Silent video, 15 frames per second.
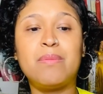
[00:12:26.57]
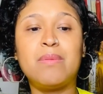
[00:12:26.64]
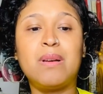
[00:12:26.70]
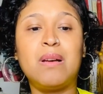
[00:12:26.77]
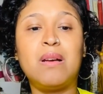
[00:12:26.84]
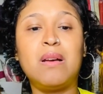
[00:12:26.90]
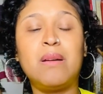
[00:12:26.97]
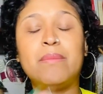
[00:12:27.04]

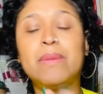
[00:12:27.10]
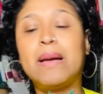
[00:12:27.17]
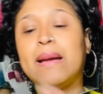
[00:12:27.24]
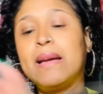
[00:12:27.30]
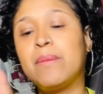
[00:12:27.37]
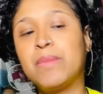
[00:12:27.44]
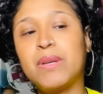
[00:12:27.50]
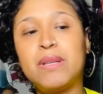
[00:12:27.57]
I
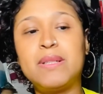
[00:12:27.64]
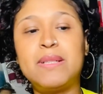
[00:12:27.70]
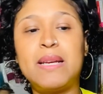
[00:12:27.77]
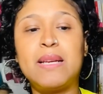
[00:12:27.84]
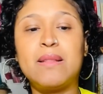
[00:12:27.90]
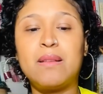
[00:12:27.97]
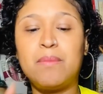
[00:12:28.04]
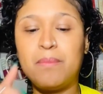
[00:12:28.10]
am going to
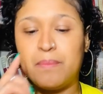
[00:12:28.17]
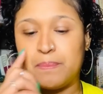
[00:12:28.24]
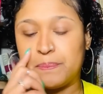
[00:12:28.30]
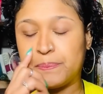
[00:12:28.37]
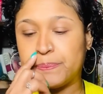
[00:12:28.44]
take them.